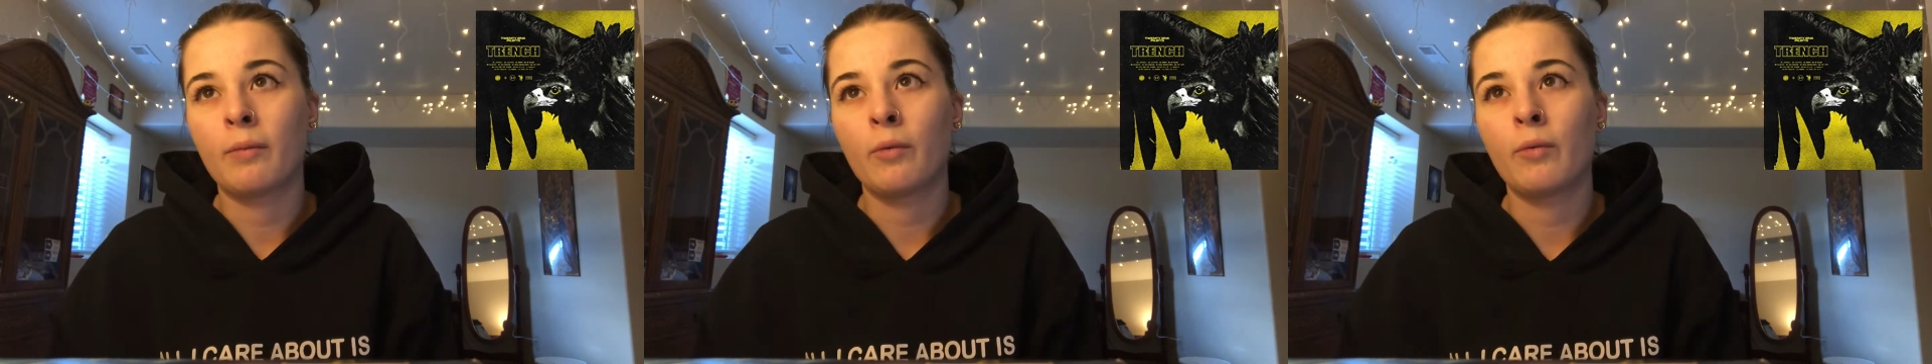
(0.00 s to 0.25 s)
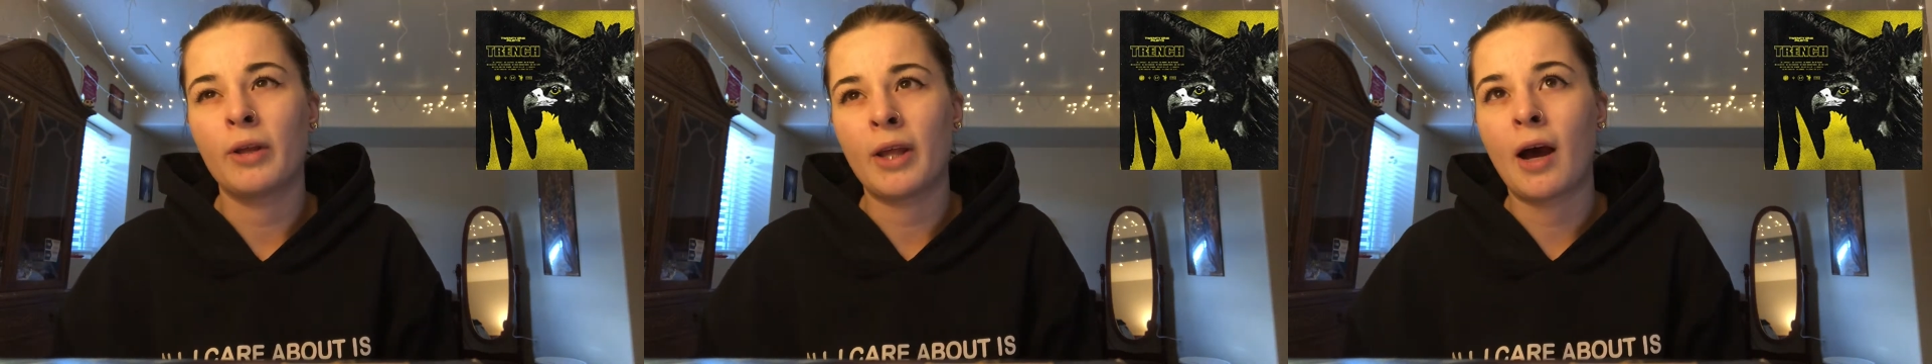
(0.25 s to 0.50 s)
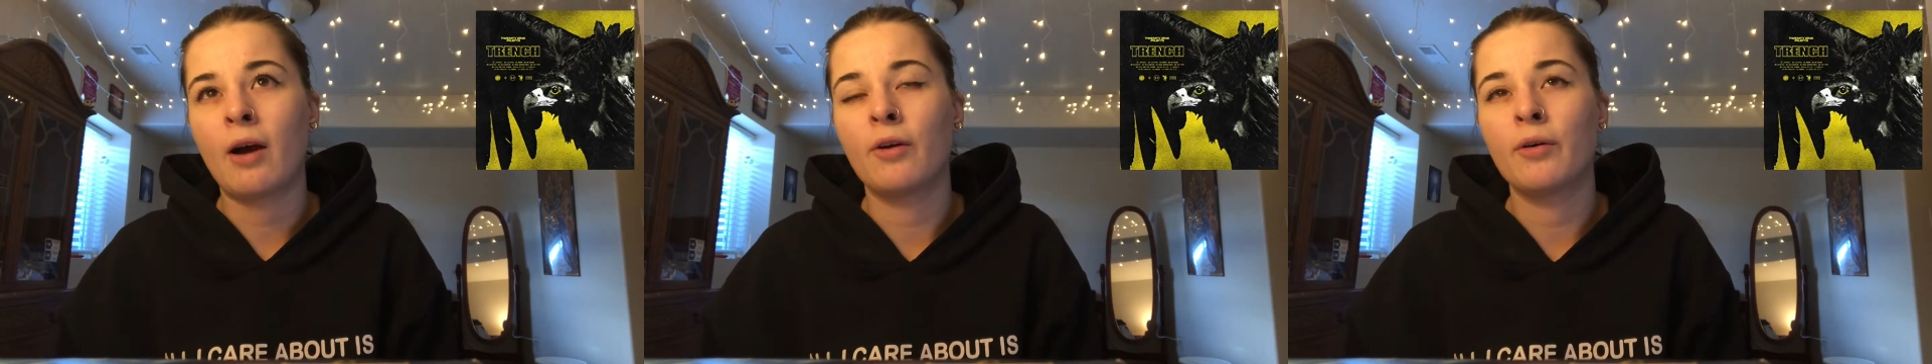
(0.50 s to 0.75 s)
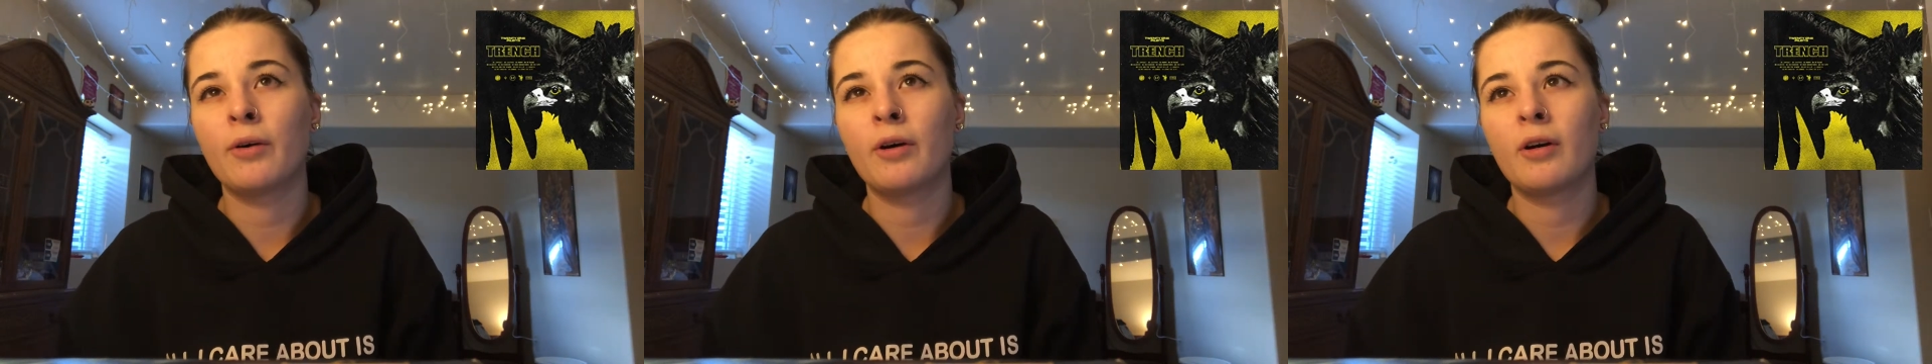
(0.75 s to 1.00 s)

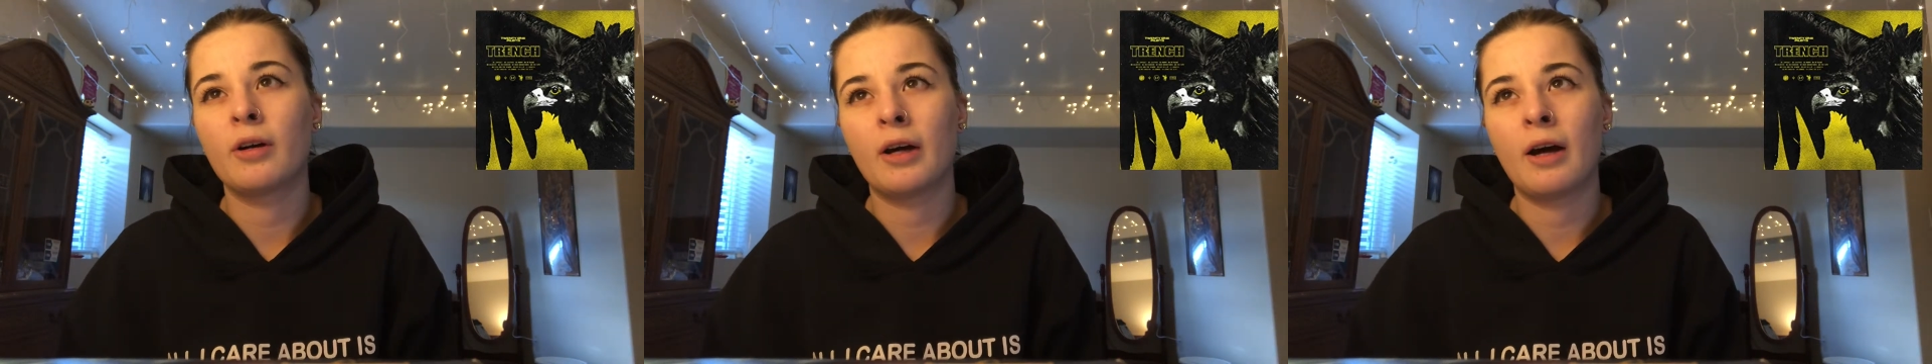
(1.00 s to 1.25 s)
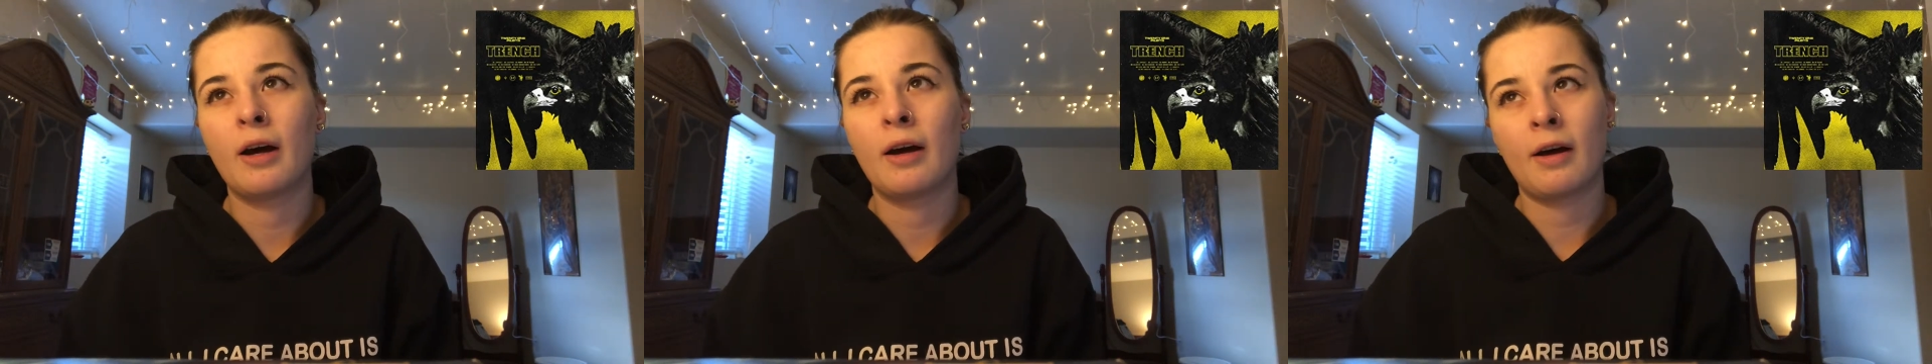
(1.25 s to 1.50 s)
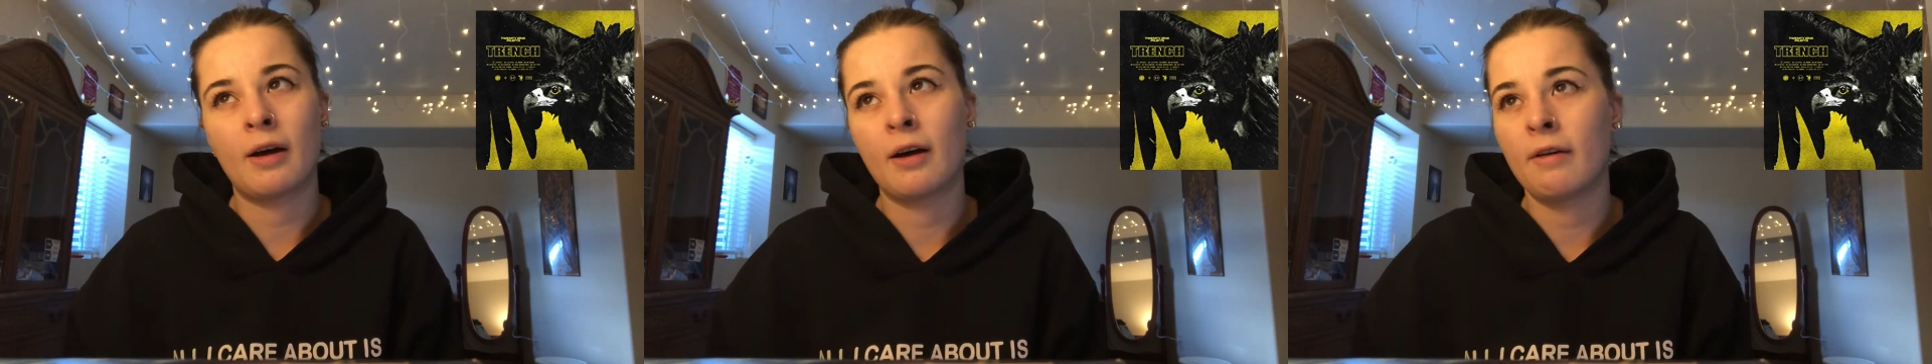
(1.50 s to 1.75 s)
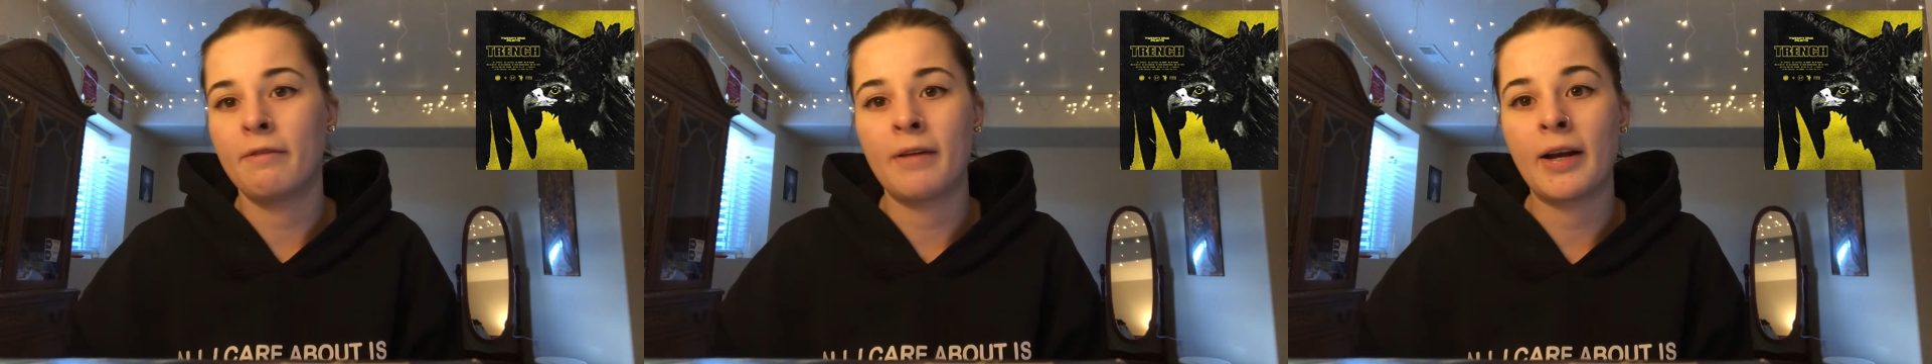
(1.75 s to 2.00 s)
without
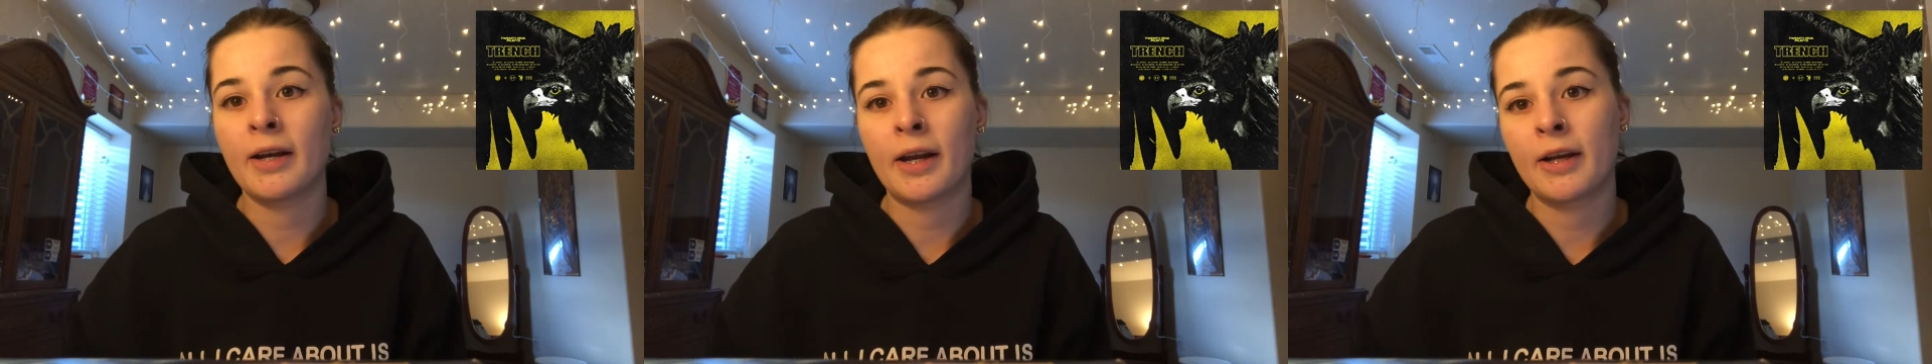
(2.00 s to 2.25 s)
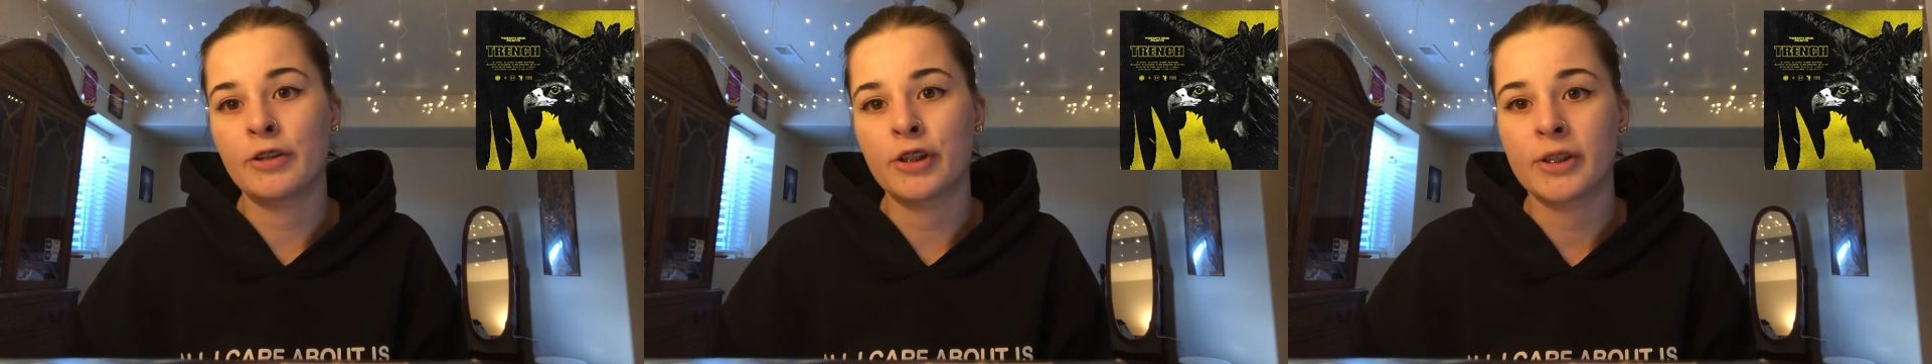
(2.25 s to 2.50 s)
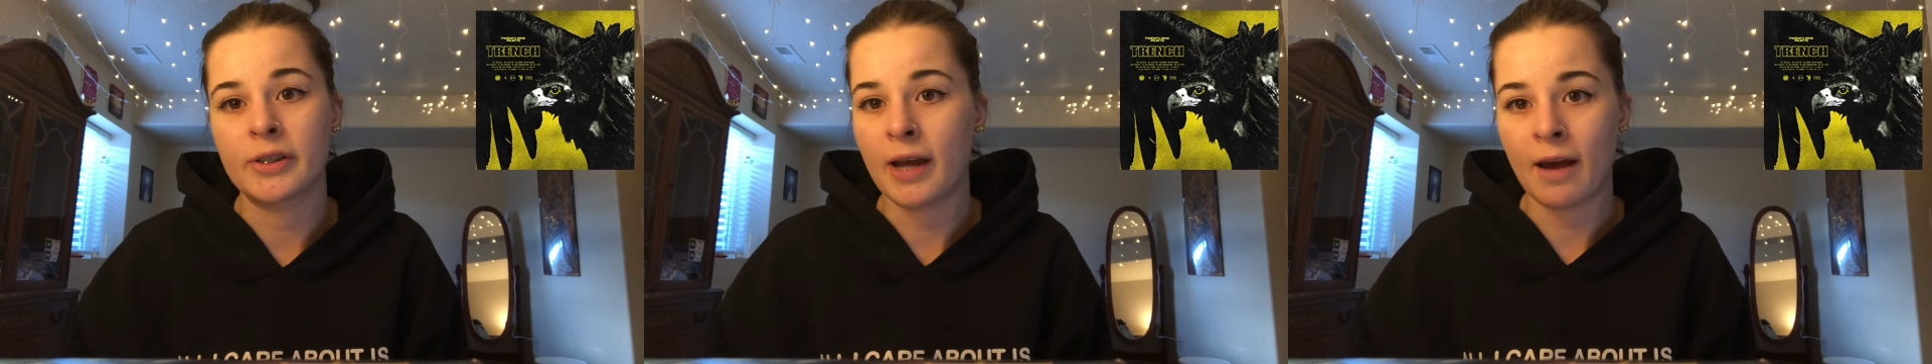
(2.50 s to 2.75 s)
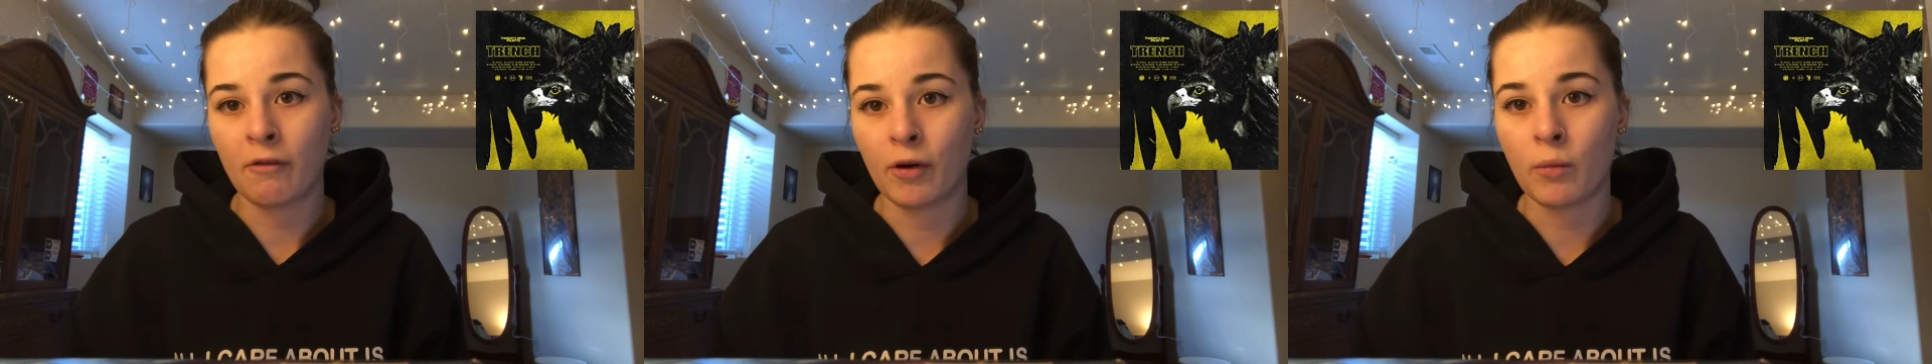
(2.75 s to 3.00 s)
offending just
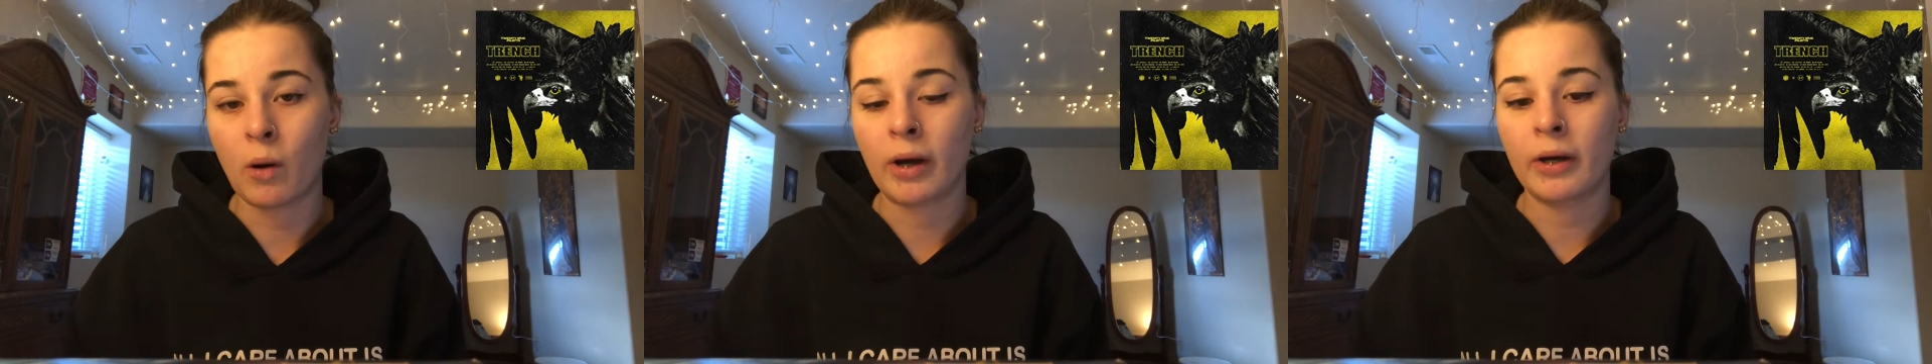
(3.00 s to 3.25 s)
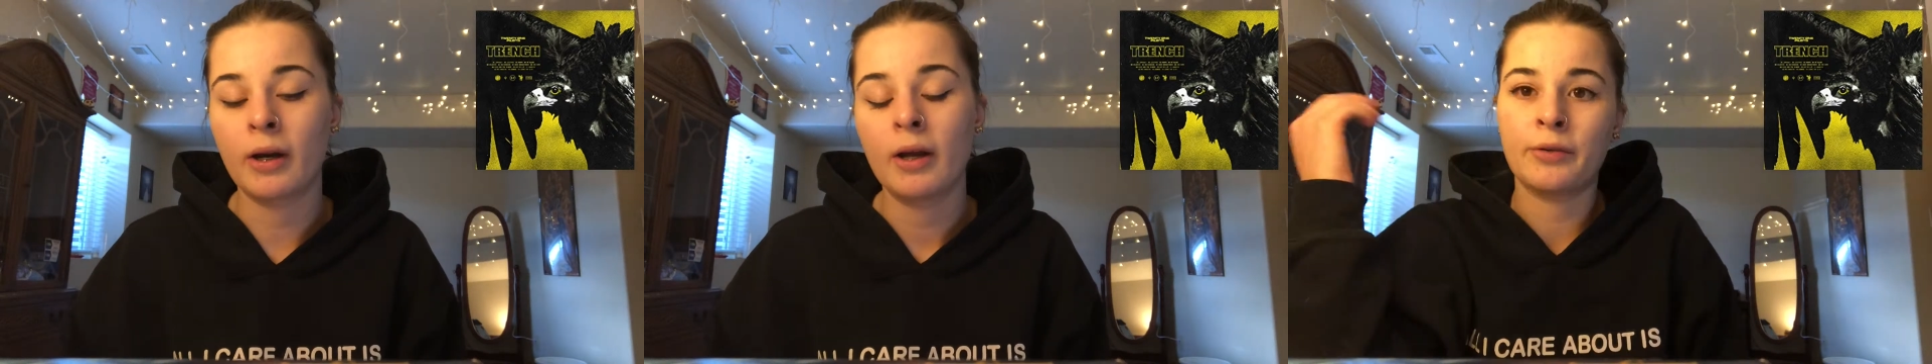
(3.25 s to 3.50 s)
everyone.